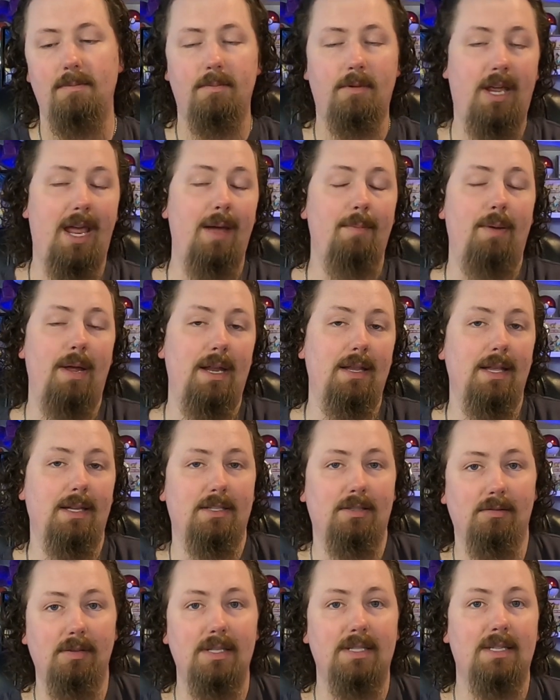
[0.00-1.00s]
campaign
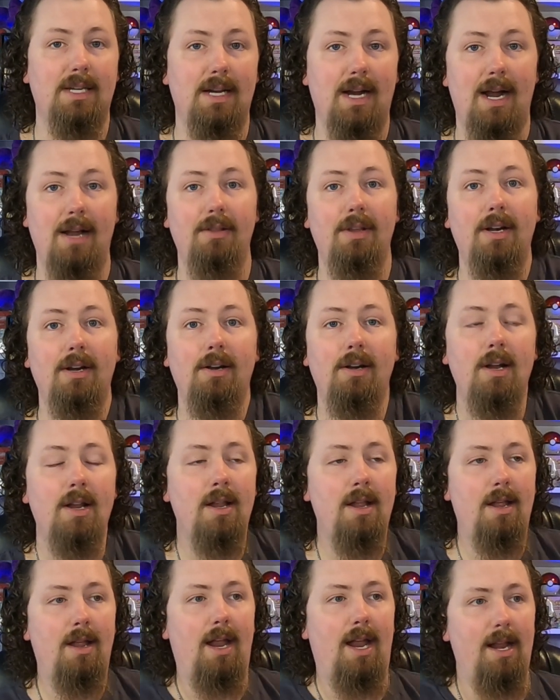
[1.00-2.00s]
that's listed on there,
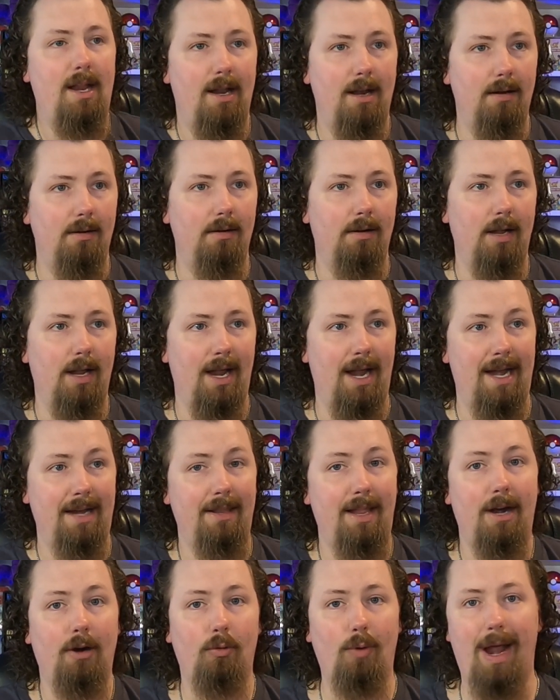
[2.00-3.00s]

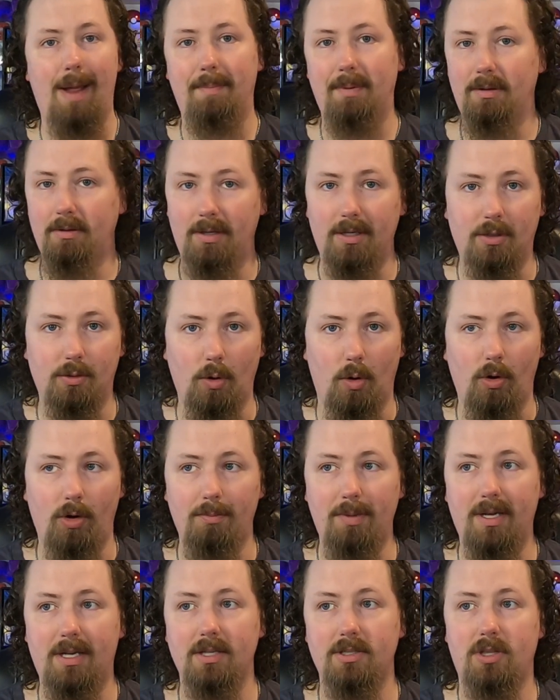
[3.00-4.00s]
and they are rapidly growing
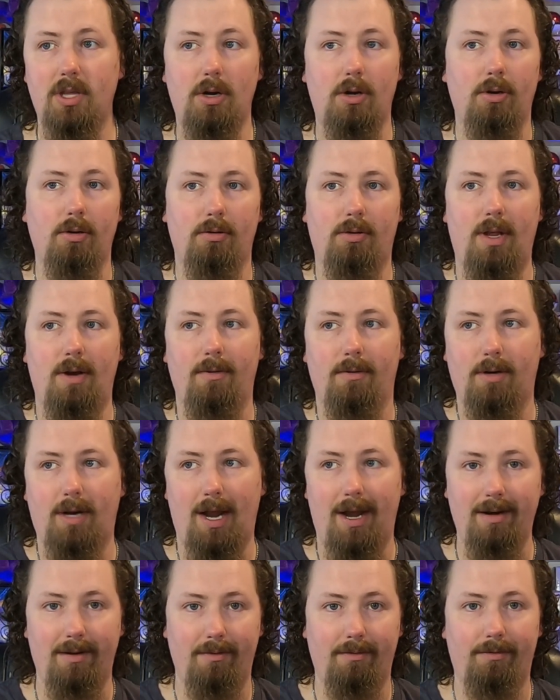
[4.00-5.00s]
because they're
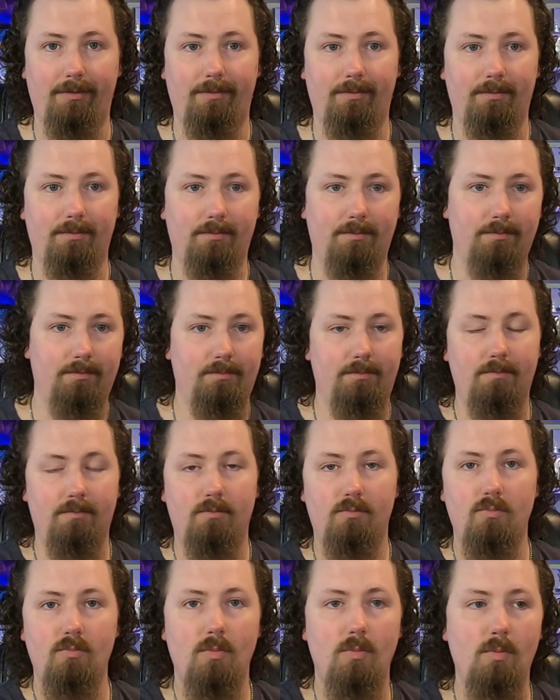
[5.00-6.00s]
kind of
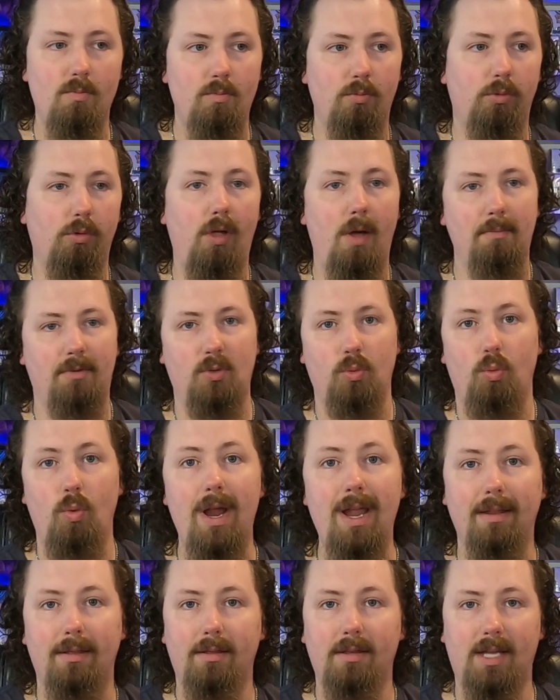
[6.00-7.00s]
lumped
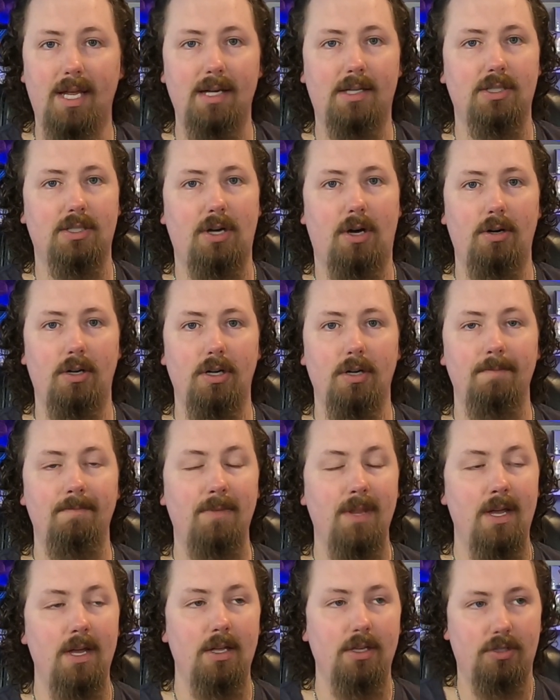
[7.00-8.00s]
with Kickstarter.
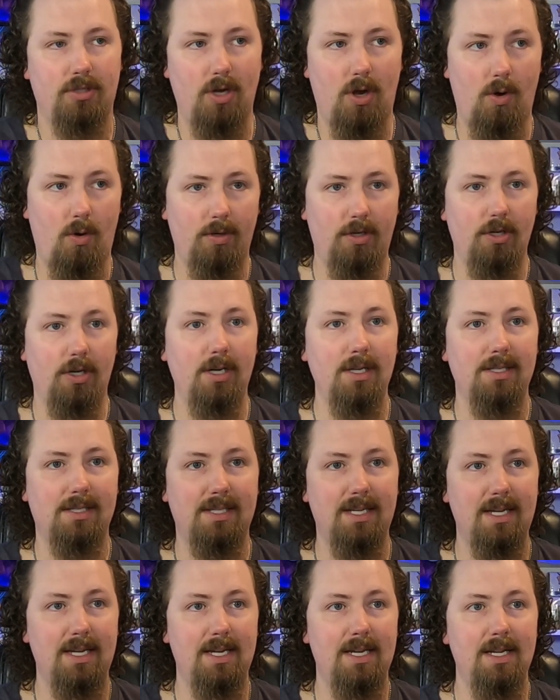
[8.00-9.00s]
So you're going to
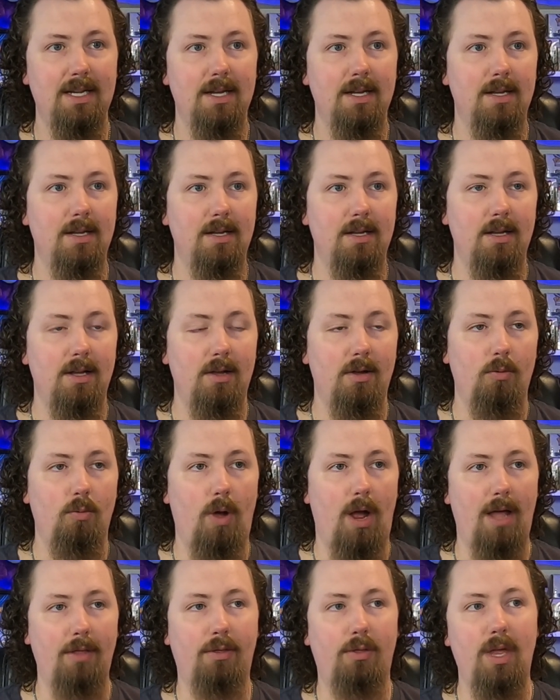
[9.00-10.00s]
see,
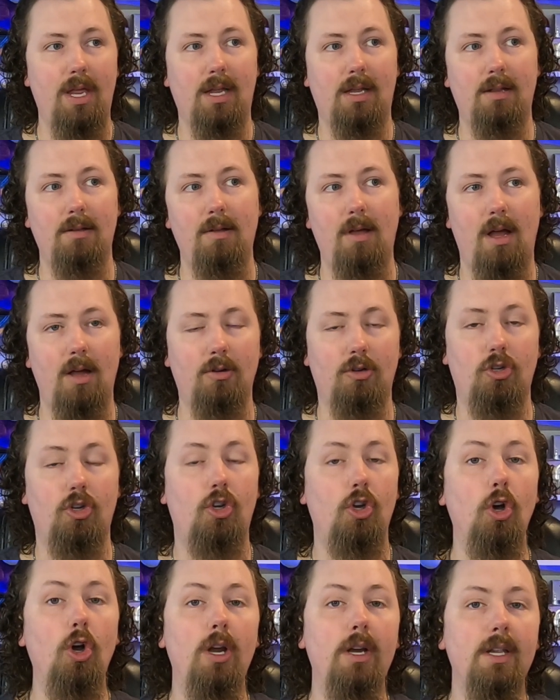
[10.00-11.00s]
I think, a
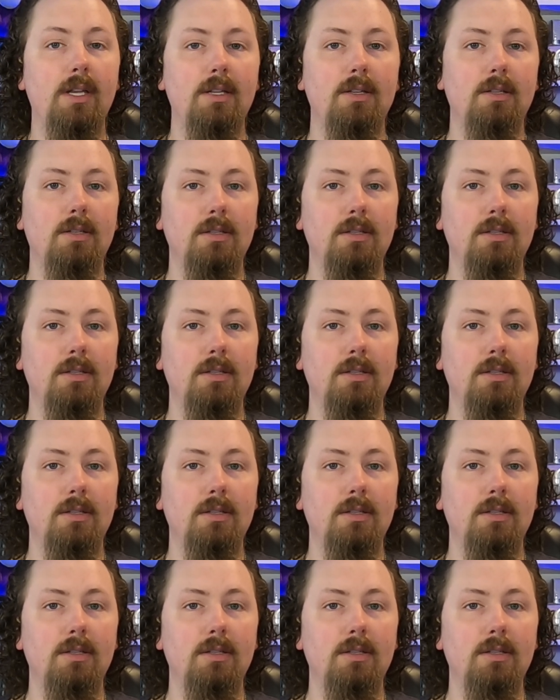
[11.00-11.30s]
good